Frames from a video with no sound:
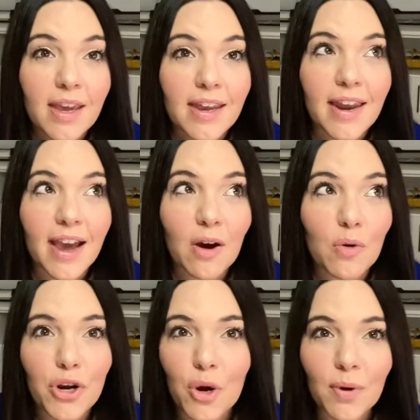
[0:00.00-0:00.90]
Now,
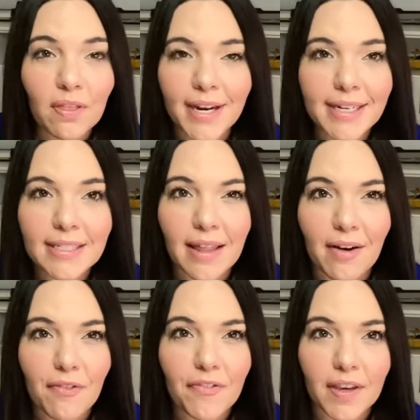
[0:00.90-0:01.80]
no one likes
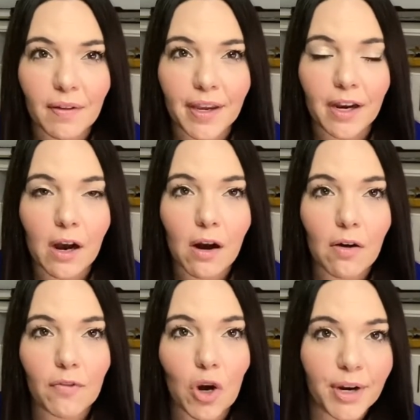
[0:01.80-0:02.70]
that feeling
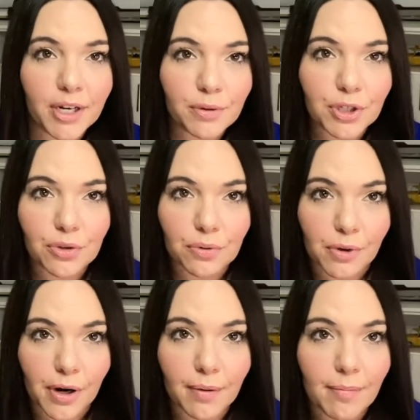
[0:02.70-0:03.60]
of going to a
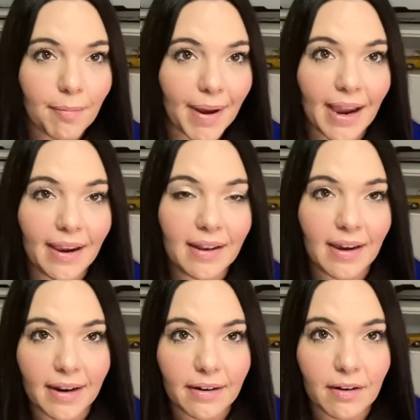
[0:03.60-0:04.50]
store, buying an
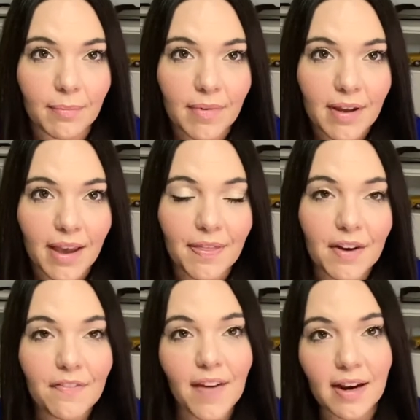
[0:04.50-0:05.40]
item, and
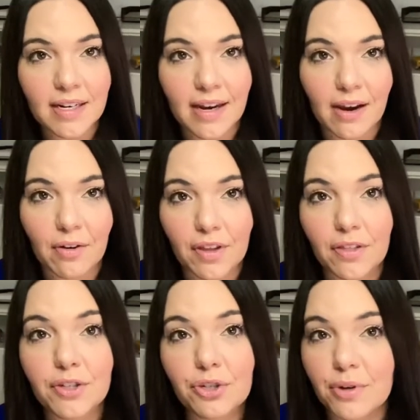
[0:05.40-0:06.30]
then finding out that
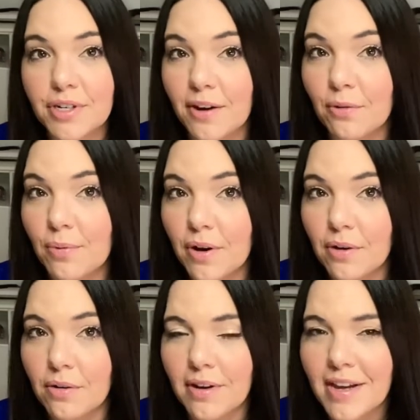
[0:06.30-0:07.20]
the store down the
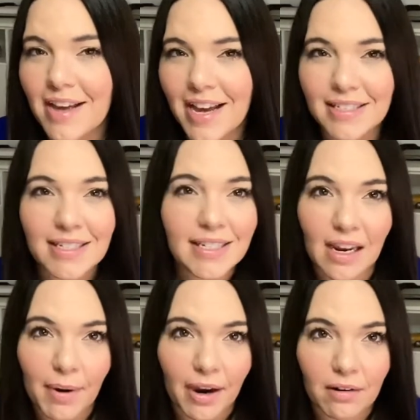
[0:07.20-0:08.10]
road has the
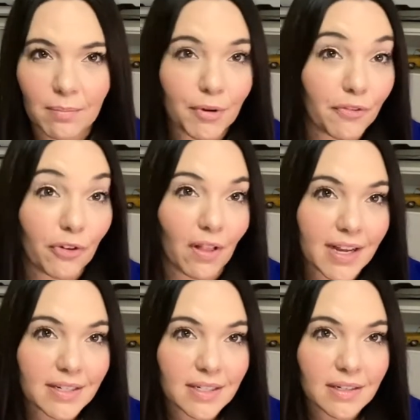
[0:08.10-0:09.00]
same item but for
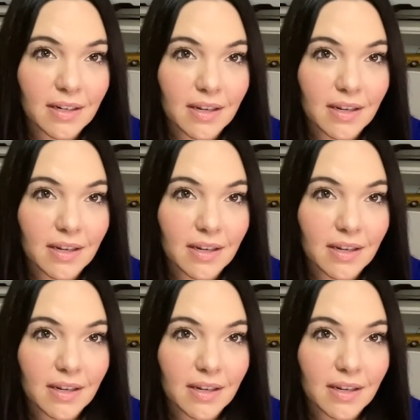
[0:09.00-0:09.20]
less.